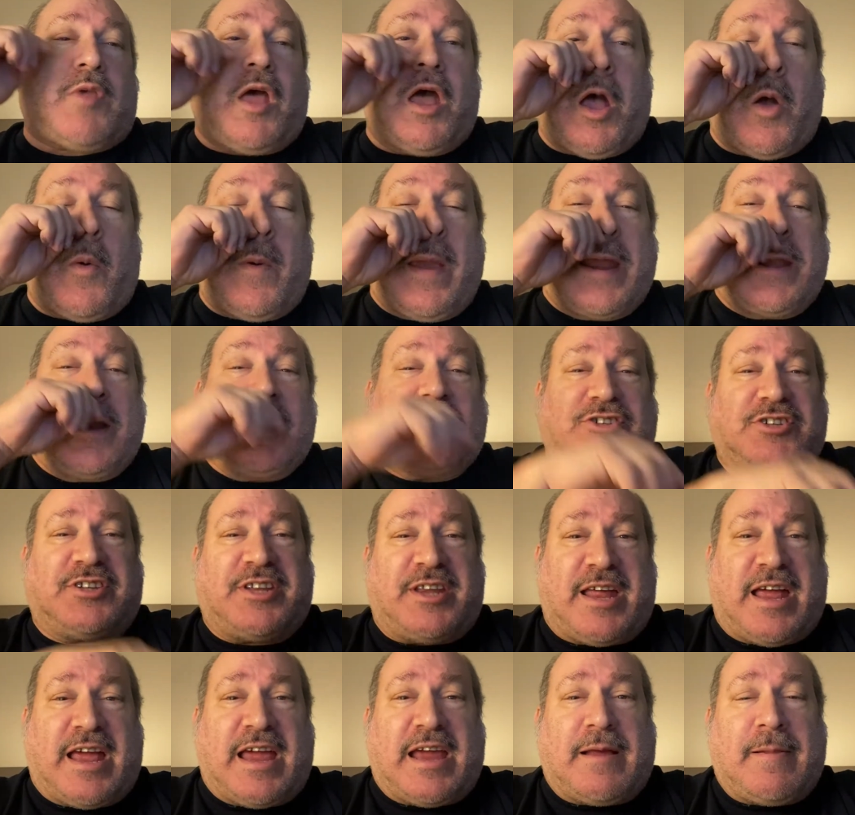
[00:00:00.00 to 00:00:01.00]
Uh, we had an issue
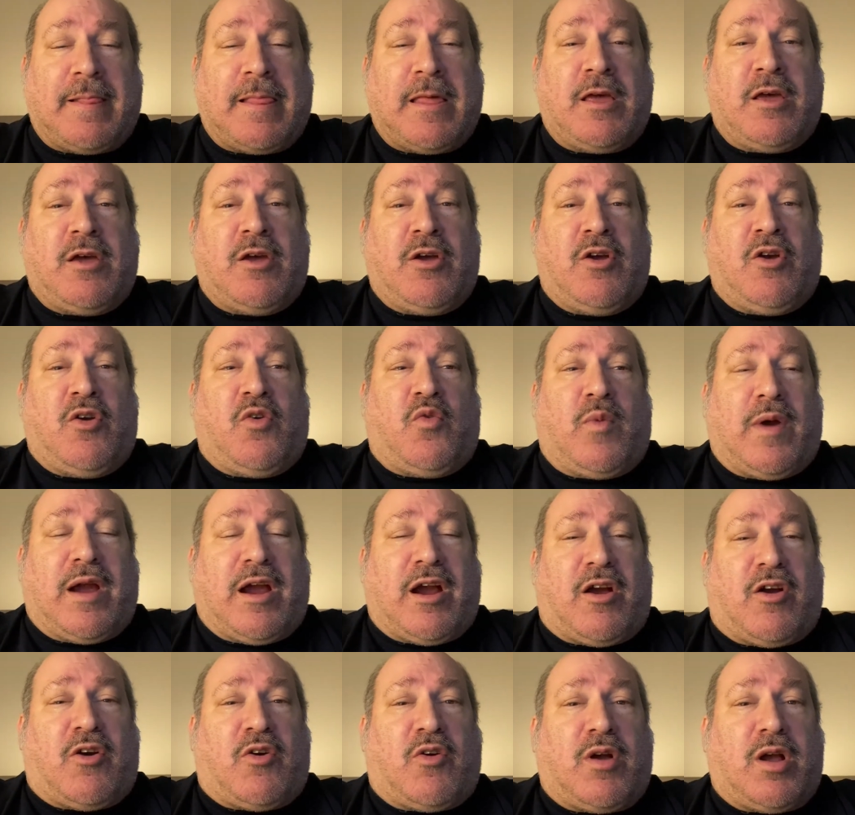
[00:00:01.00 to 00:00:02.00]
today
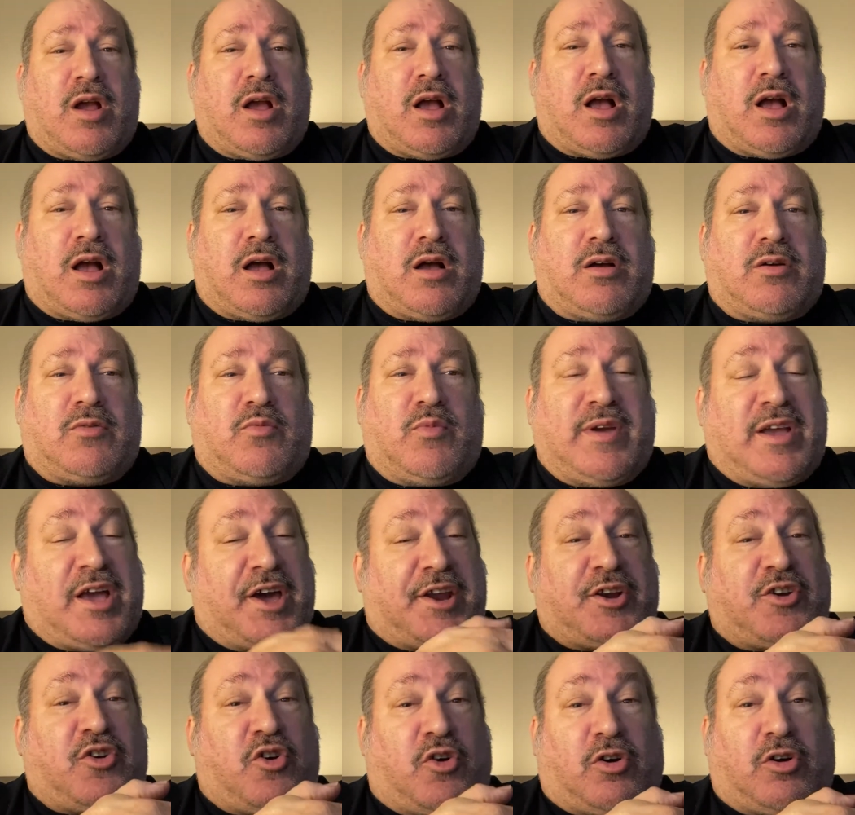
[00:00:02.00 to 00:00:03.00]
where uh, we
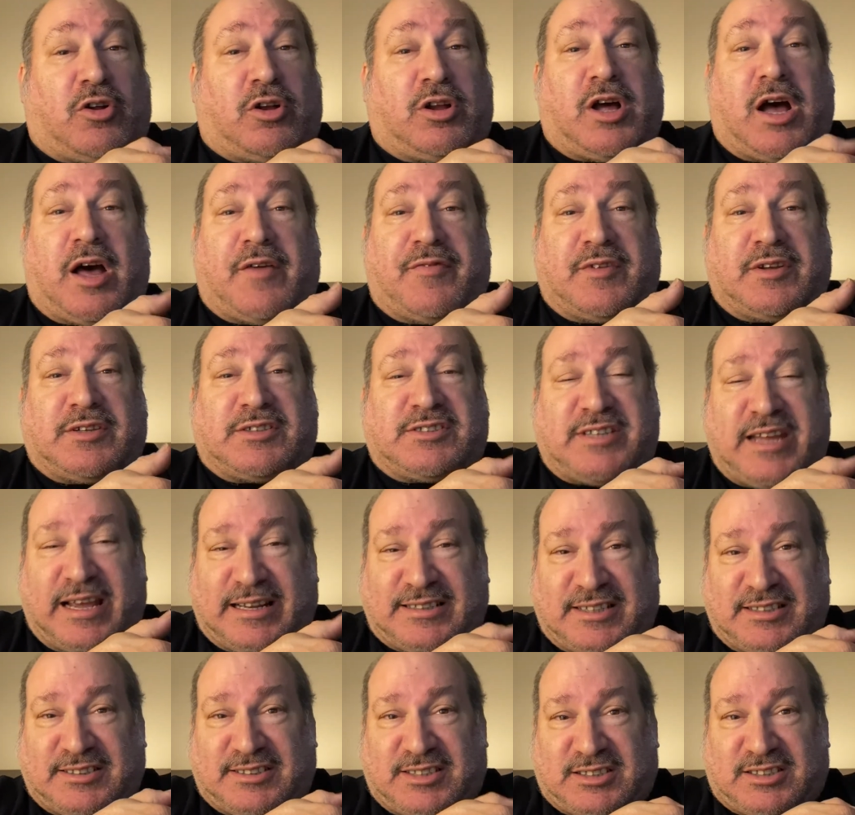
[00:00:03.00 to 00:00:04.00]
got a call on this
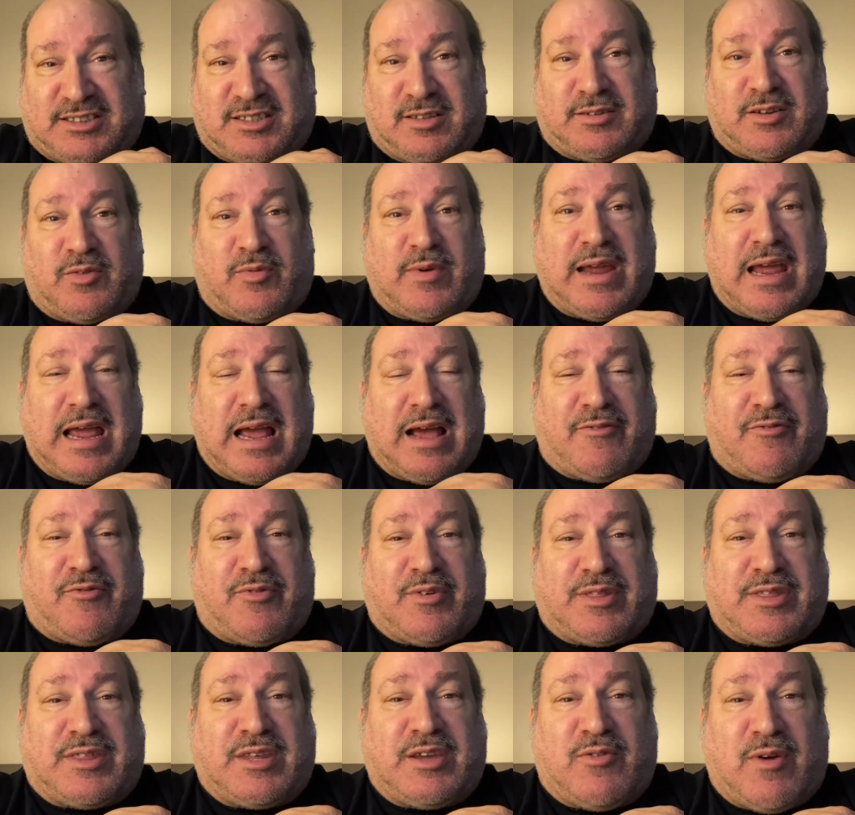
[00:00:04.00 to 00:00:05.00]
texting system that we have
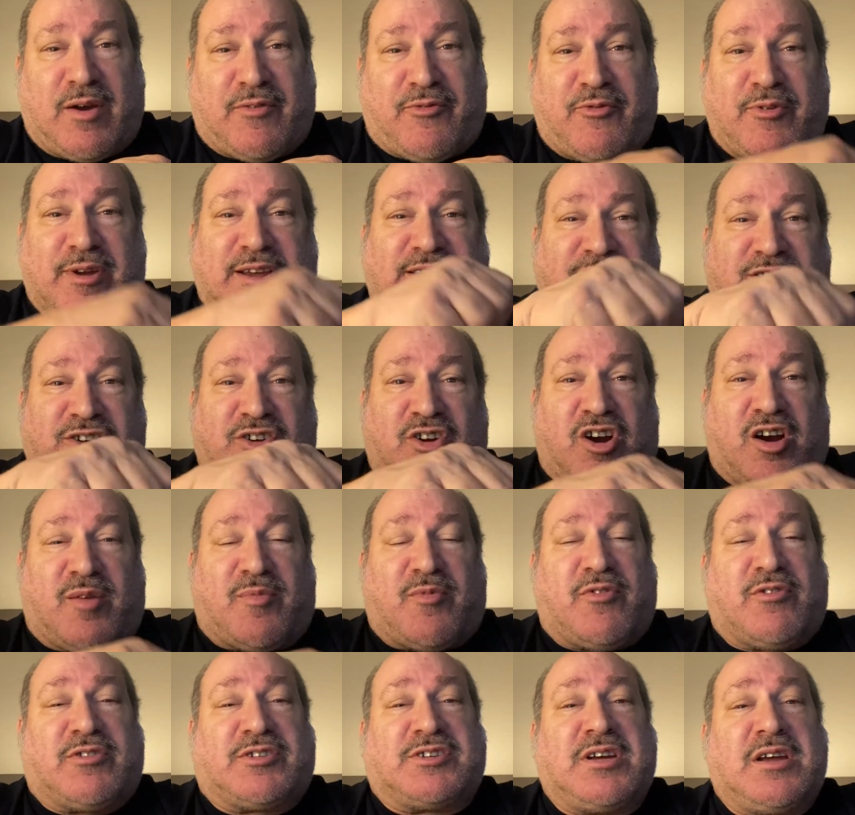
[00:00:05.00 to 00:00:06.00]
with the referees and the
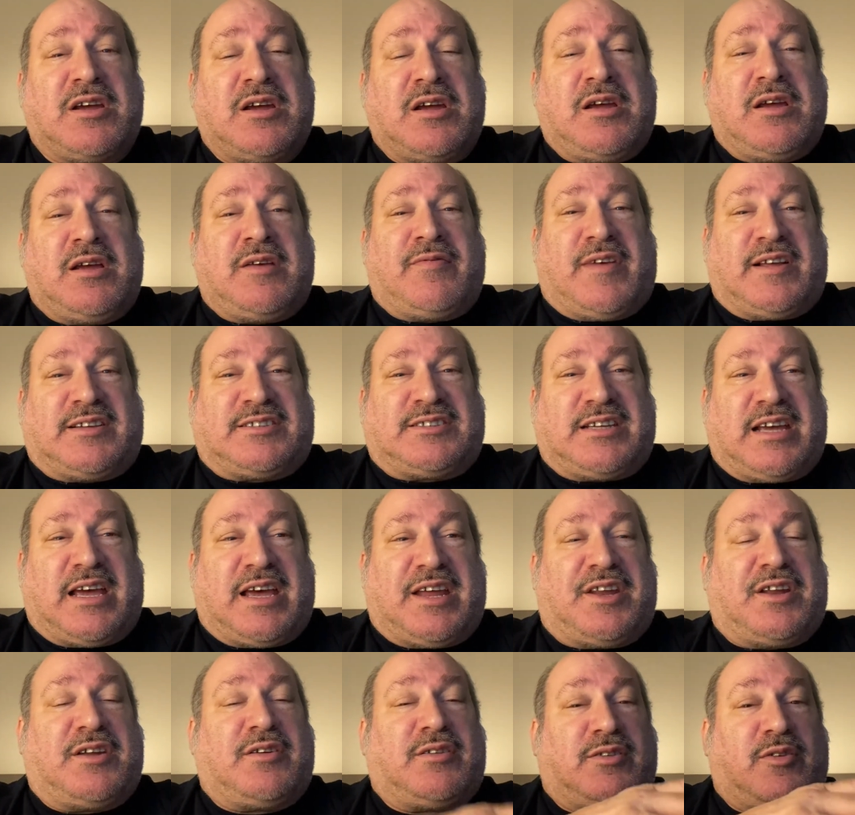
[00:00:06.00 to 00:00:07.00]
armorers that
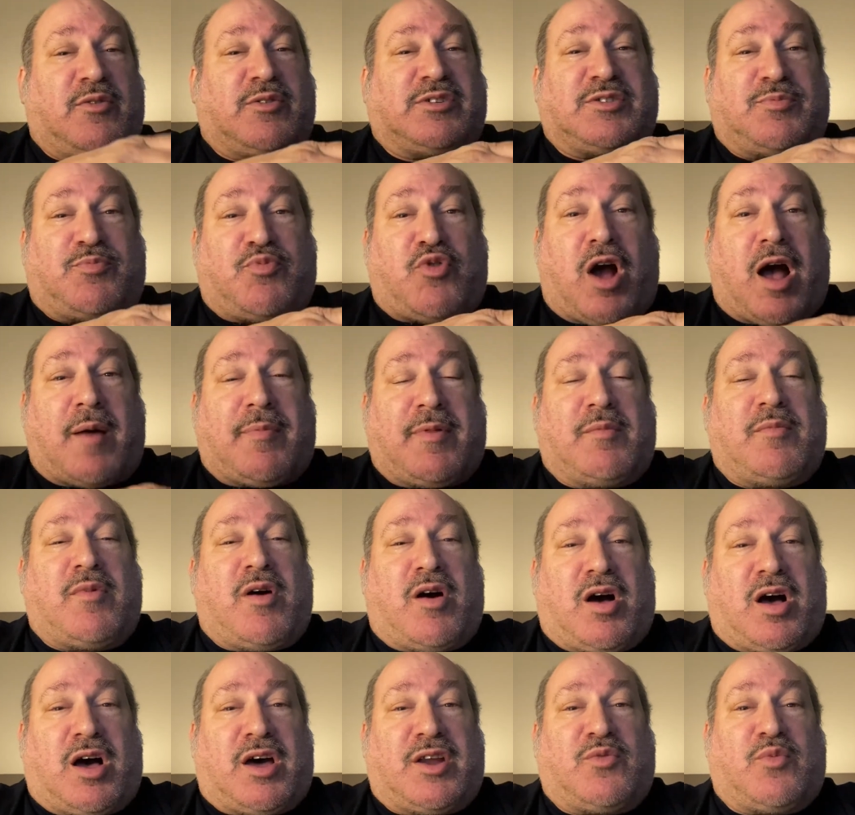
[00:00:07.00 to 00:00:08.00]
said there was a problem
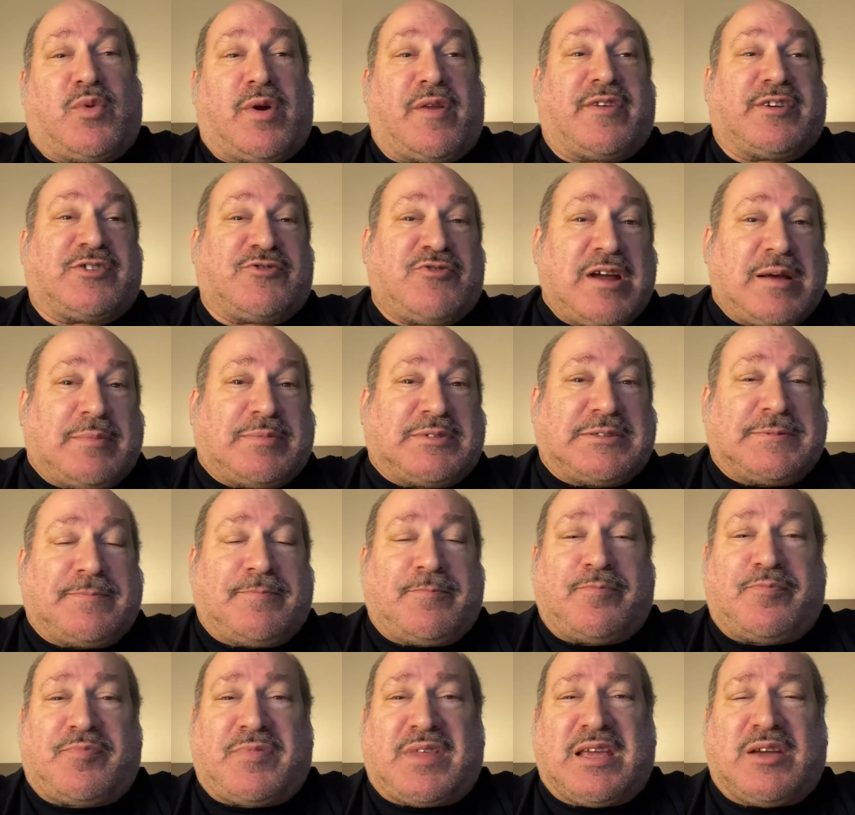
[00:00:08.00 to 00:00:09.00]
on one of the strips.
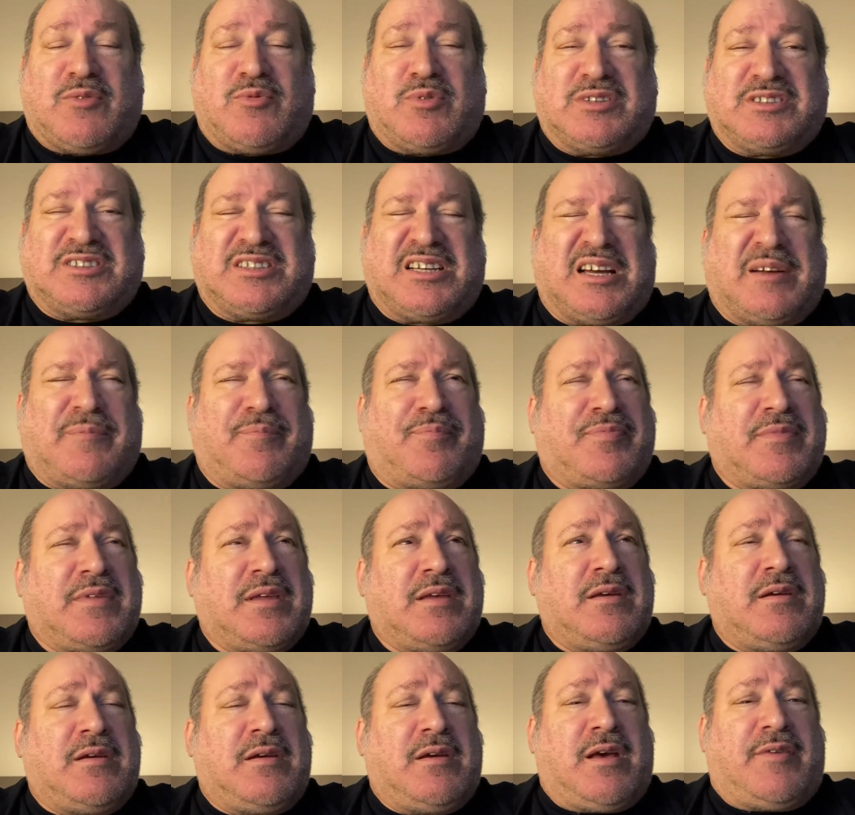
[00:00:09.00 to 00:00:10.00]
It was, um,
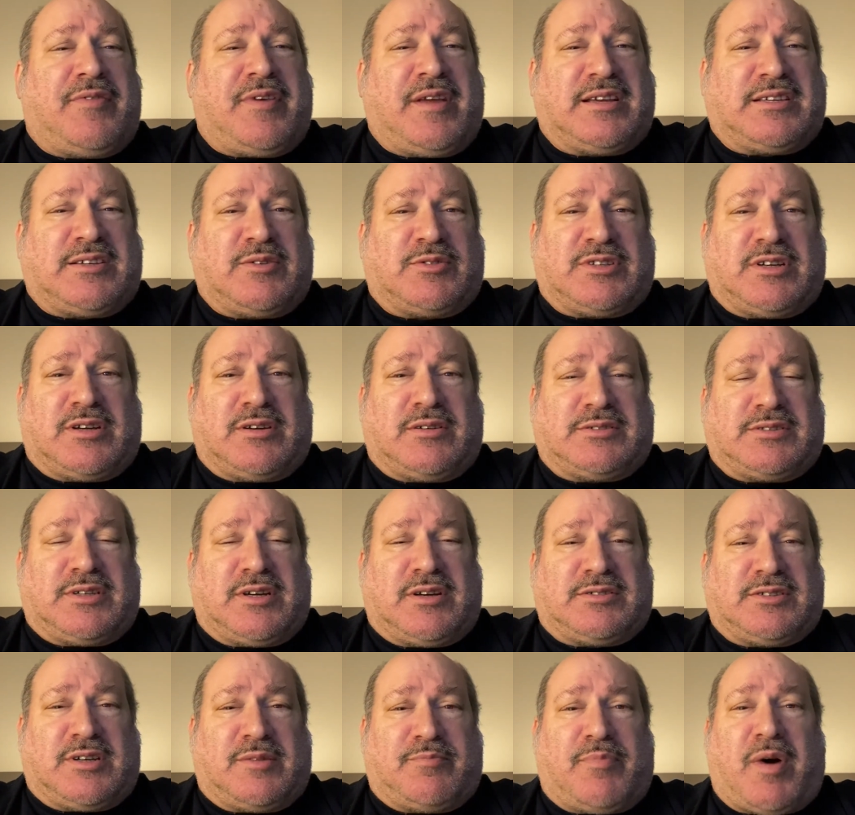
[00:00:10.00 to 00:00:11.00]
I think it was a, it was a,
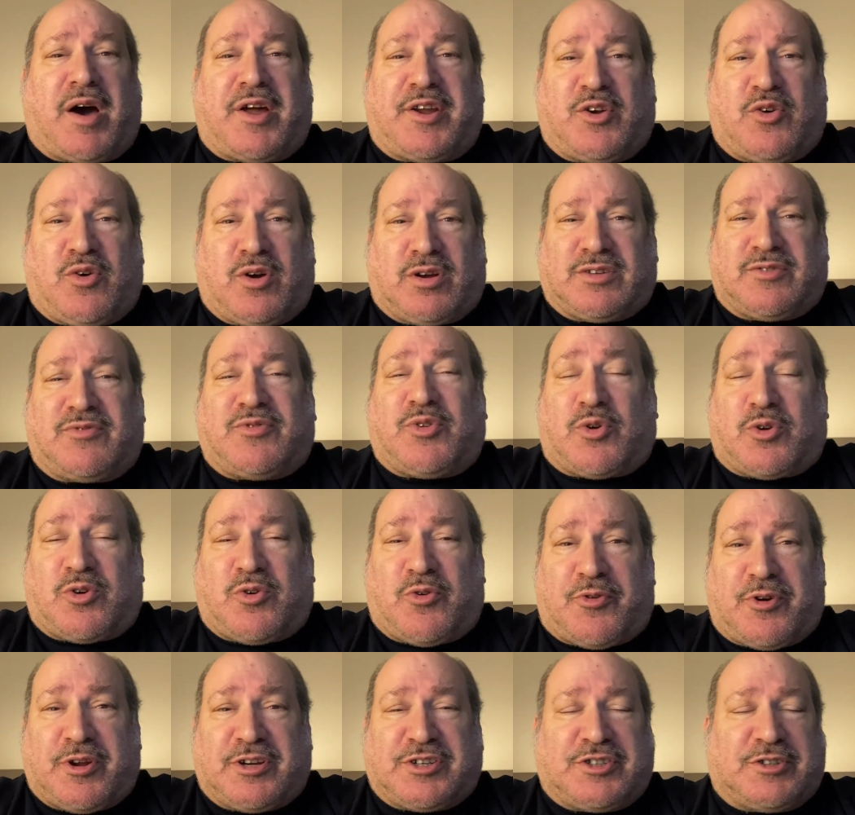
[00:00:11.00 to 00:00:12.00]
it was a body, it was a floor
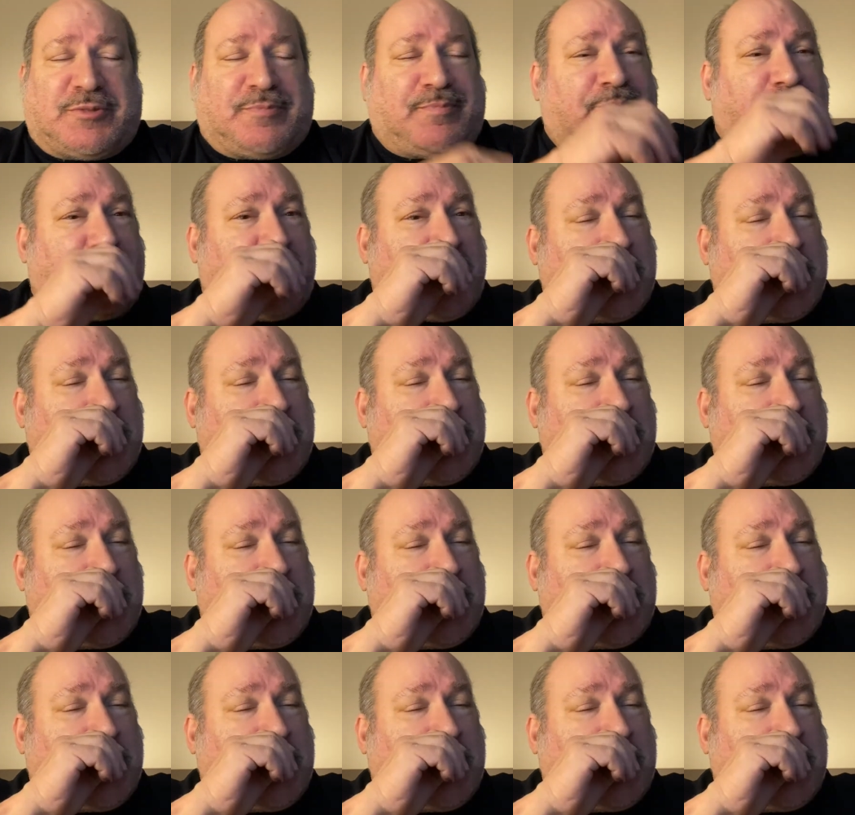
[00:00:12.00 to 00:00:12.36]
cord issue.